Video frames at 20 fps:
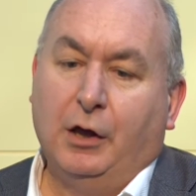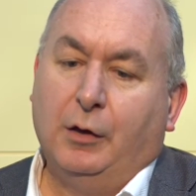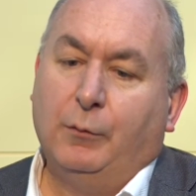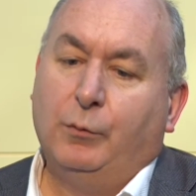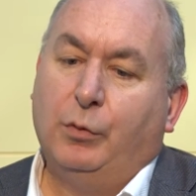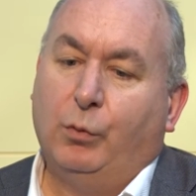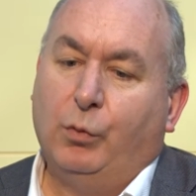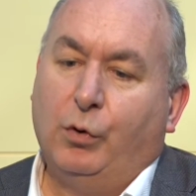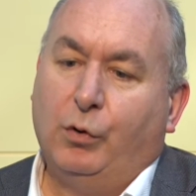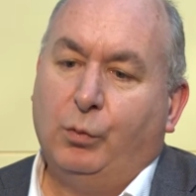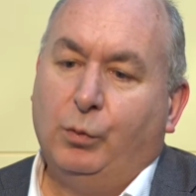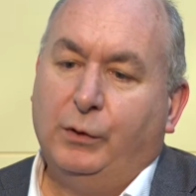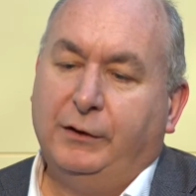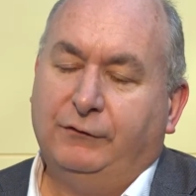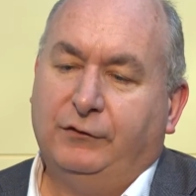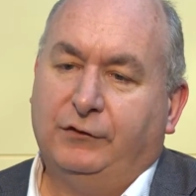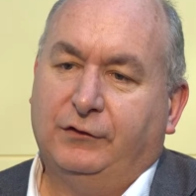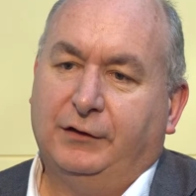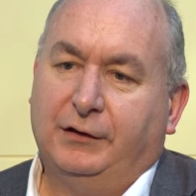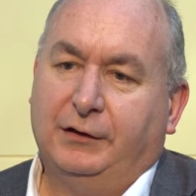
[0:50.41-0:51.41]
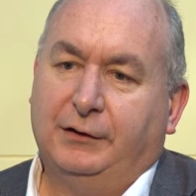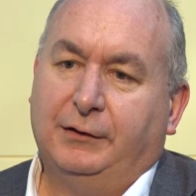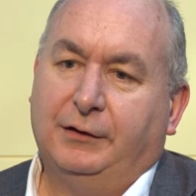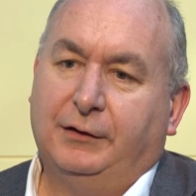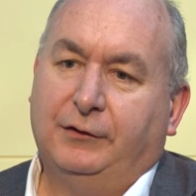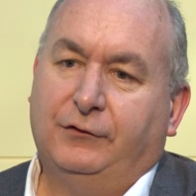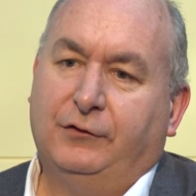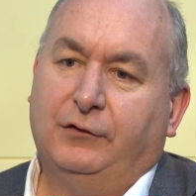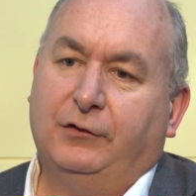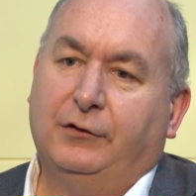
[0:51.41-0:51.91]
But what we've seen
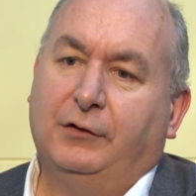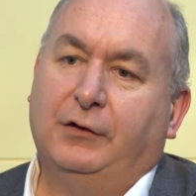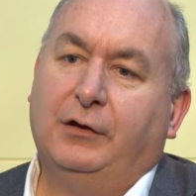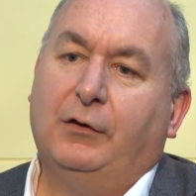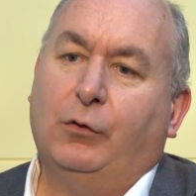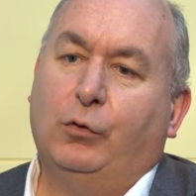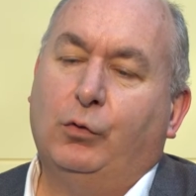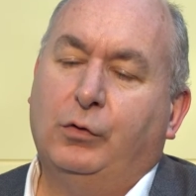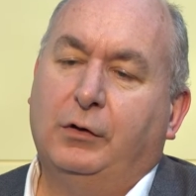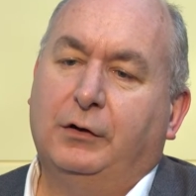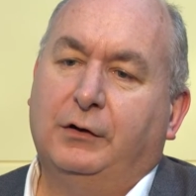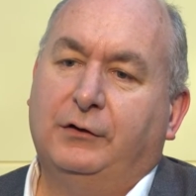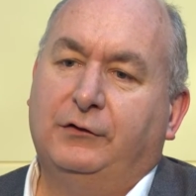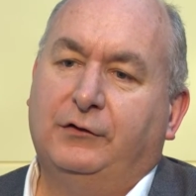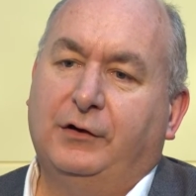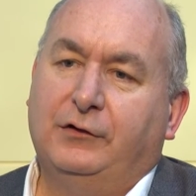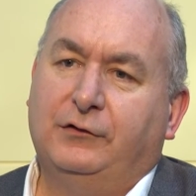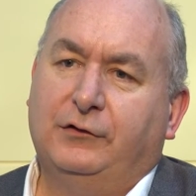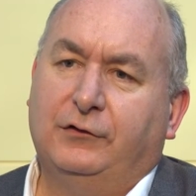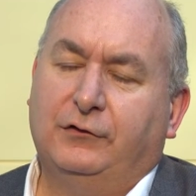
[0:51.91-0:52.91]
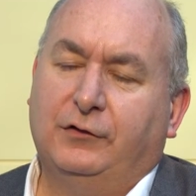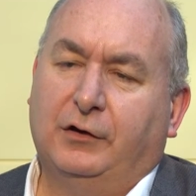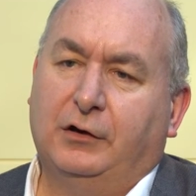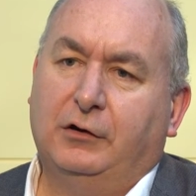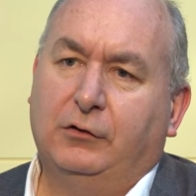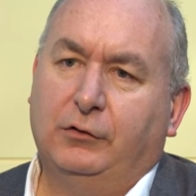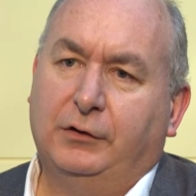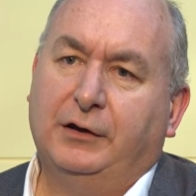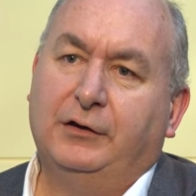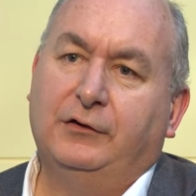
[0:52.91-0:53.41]
is that organisations are
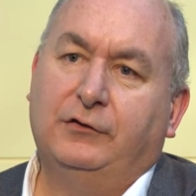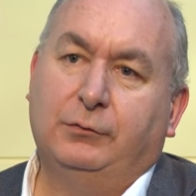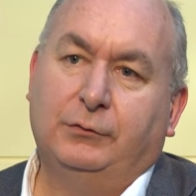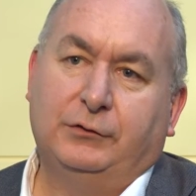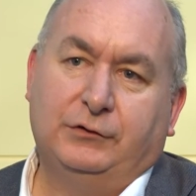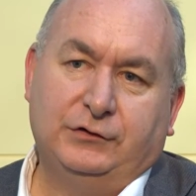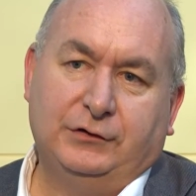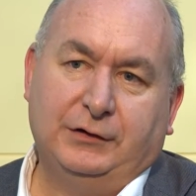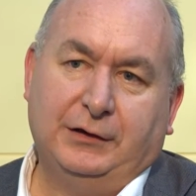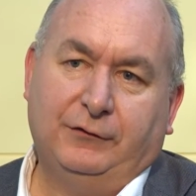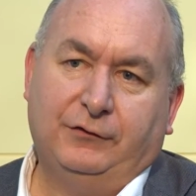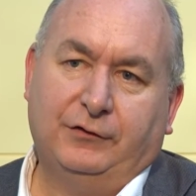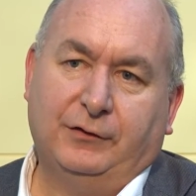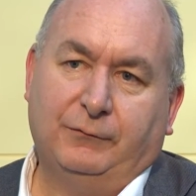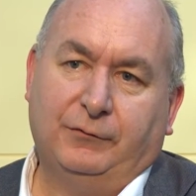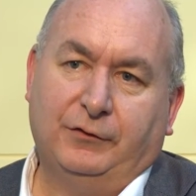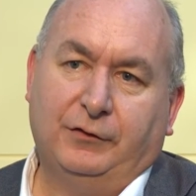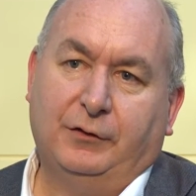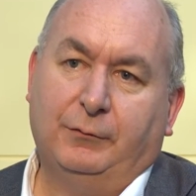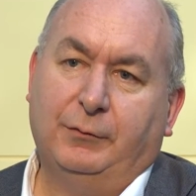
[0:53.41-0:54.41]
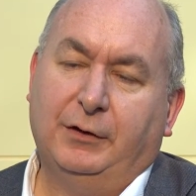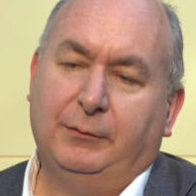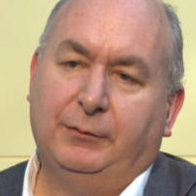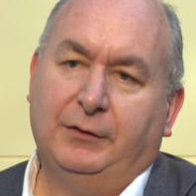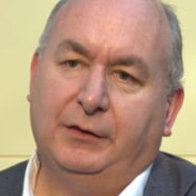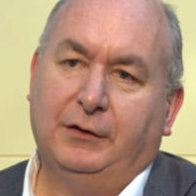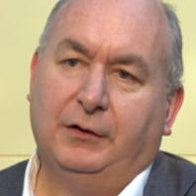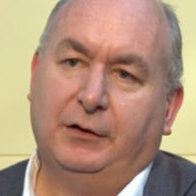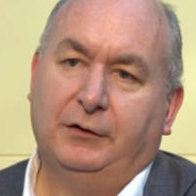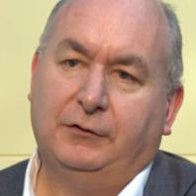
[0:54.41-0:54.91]
looking to achieve something that maybe
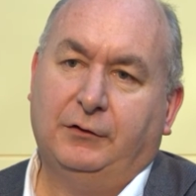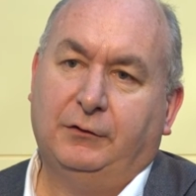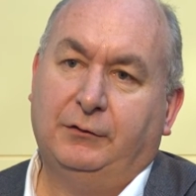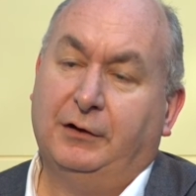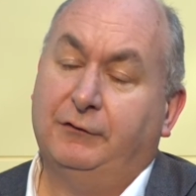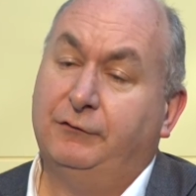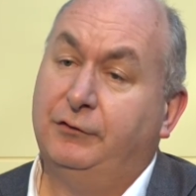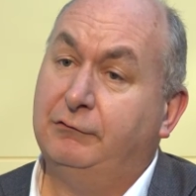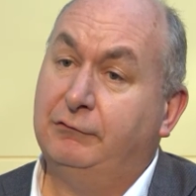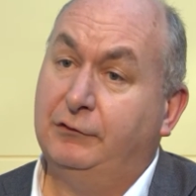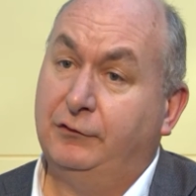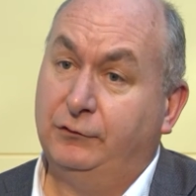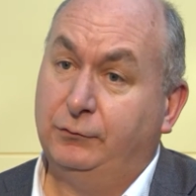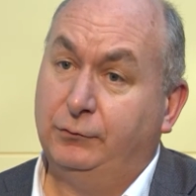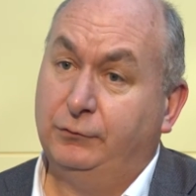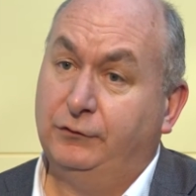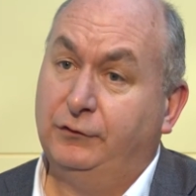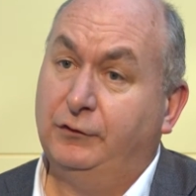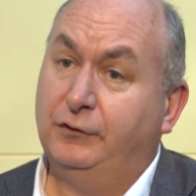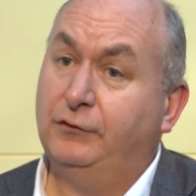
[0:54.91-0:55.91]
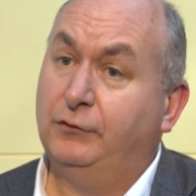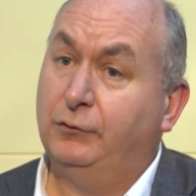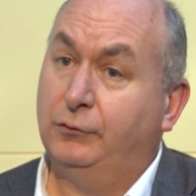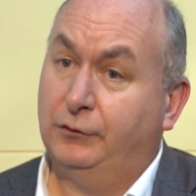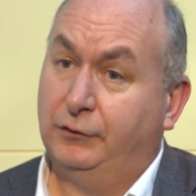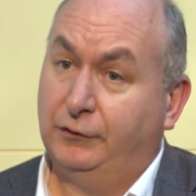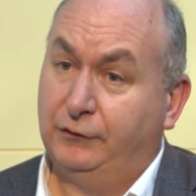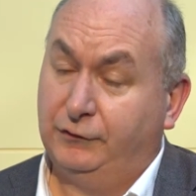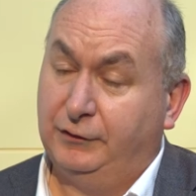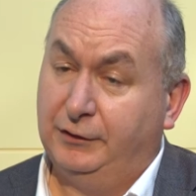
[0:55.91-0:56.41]
they don't have the resources or
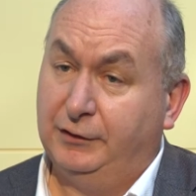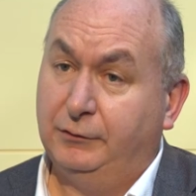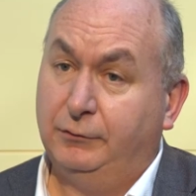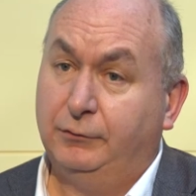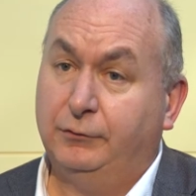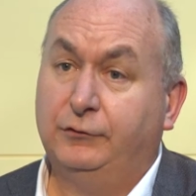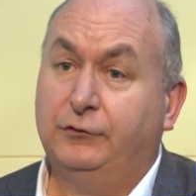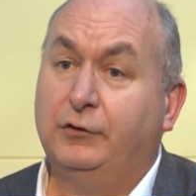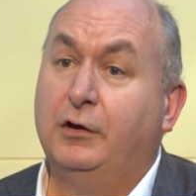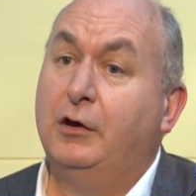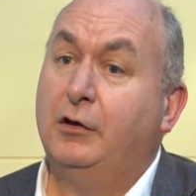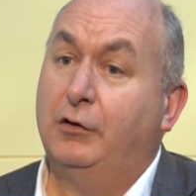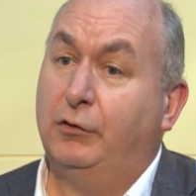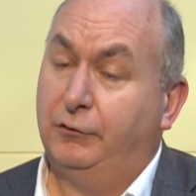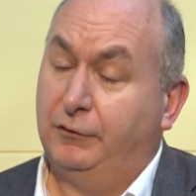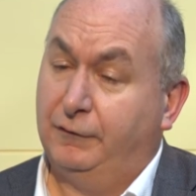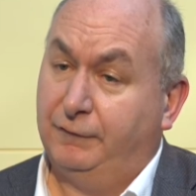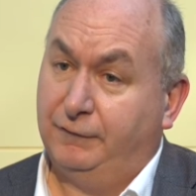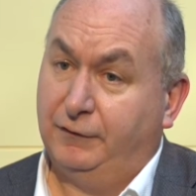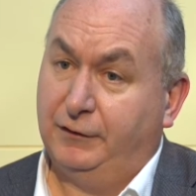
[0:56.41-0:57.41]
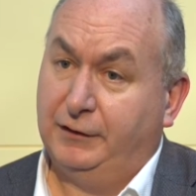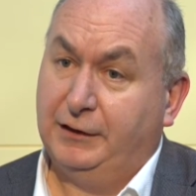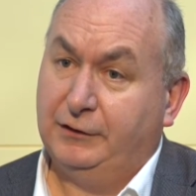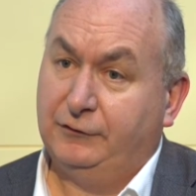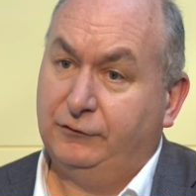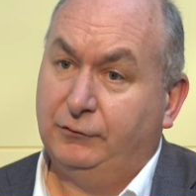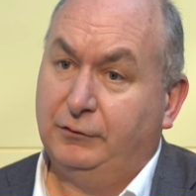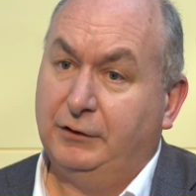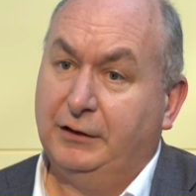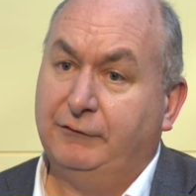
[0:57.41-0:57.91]
the skills or the
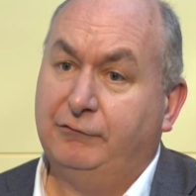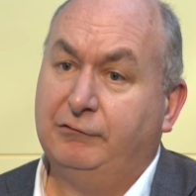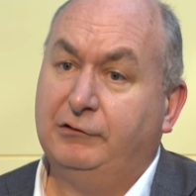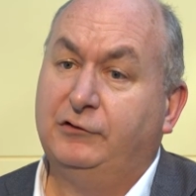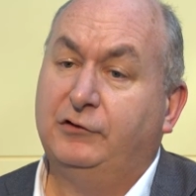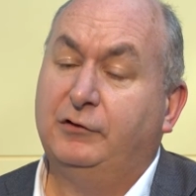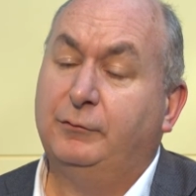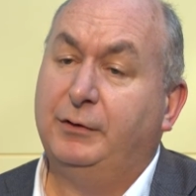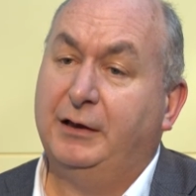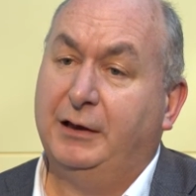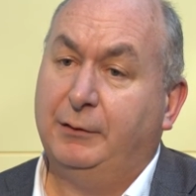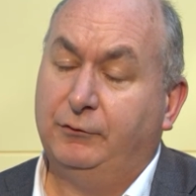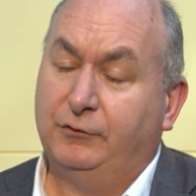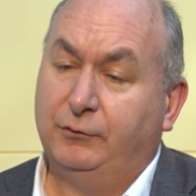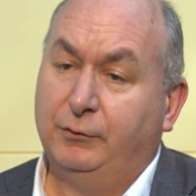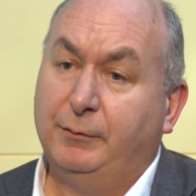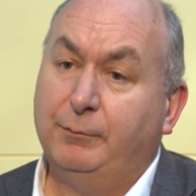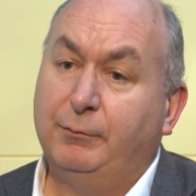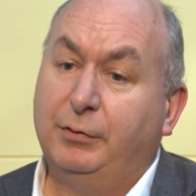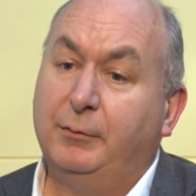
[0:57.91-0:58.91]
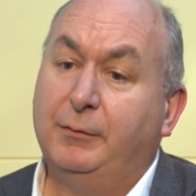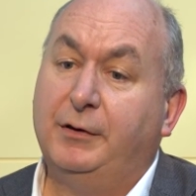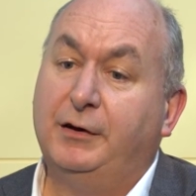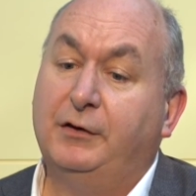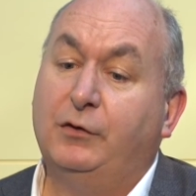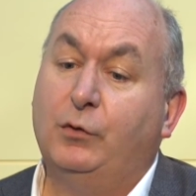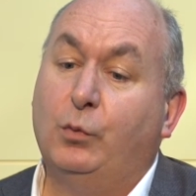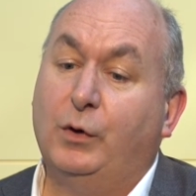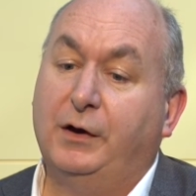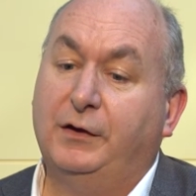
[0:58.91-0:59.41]
financial leverage to be able to implement
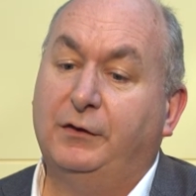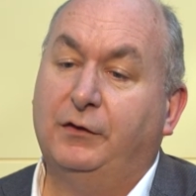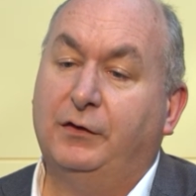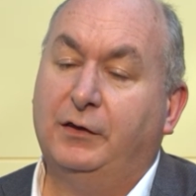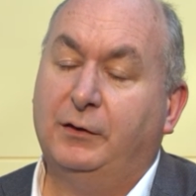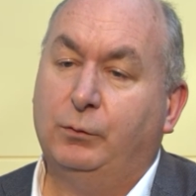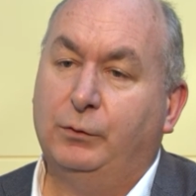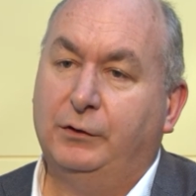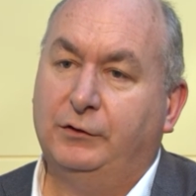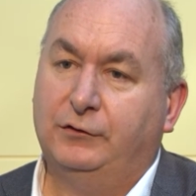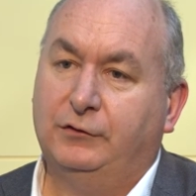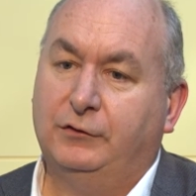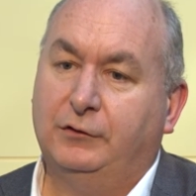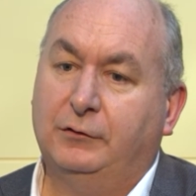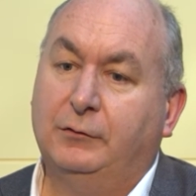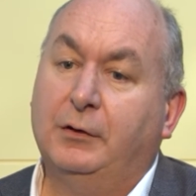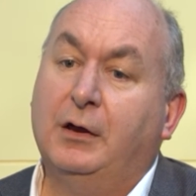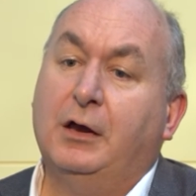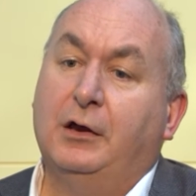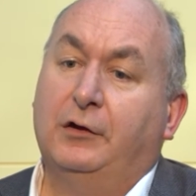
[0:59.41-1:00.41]
the way that they wish to.